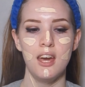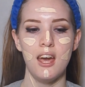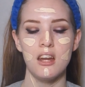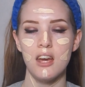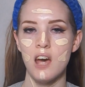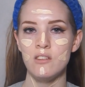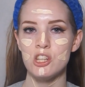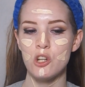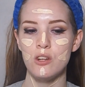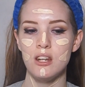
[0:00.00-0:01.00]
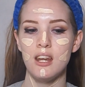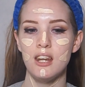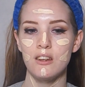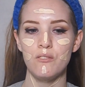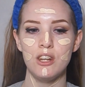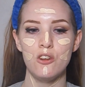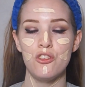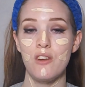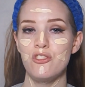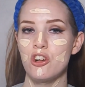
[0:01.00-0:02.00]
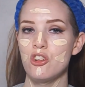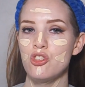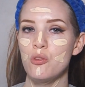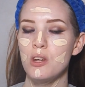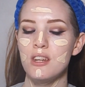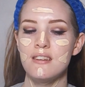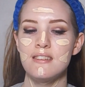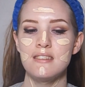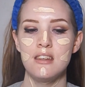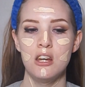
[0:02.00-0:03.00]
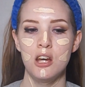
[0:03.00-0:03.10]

and I haven't shown in any other videos that I've started doing this,